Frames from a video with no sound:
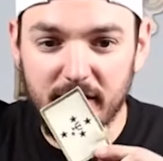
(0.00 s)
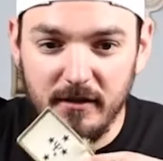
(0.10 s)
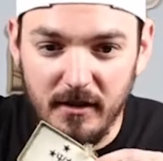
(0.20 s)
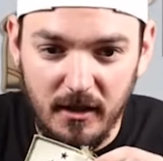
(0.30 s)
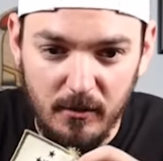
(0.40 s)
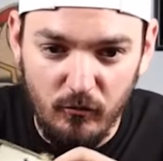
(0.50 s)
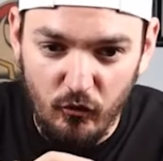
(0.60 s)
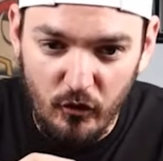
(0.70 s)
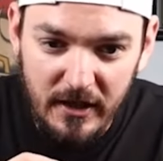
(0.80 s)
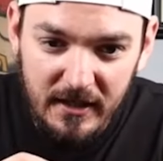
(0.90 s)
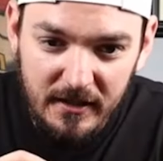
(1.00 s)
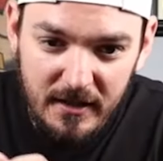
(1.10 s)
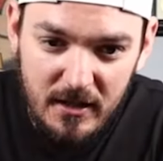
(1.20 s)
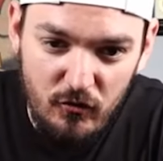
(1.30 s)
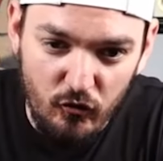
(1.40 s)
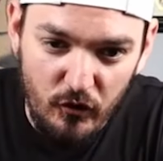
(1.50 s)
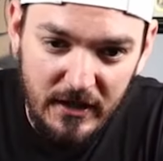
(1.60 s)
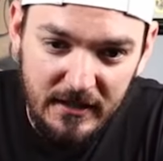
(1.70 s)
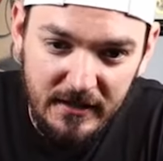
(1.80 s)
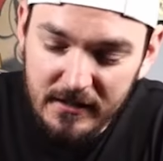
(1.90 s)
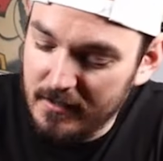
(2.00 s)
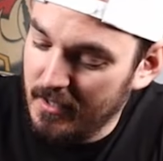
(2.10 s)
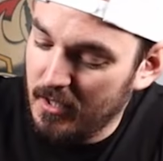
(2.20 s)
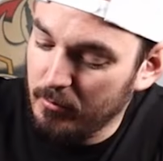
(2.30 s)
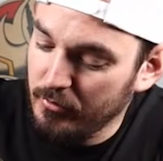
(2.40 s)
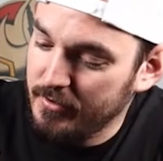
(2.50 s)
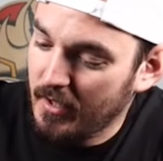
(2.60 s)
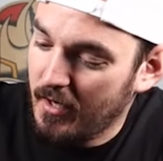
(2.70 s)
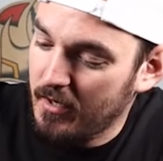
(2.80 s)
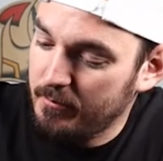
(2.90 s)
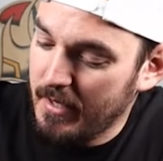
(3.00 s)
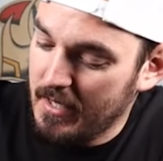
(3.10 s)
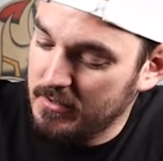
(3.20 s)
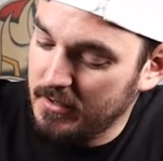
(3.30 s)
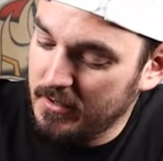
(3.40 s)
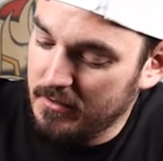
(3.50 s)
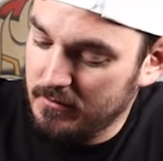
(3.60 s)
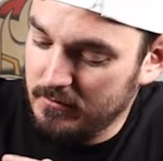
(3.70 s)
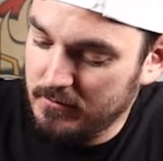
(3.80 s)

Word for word: Um, really, really terrible psyop patch here.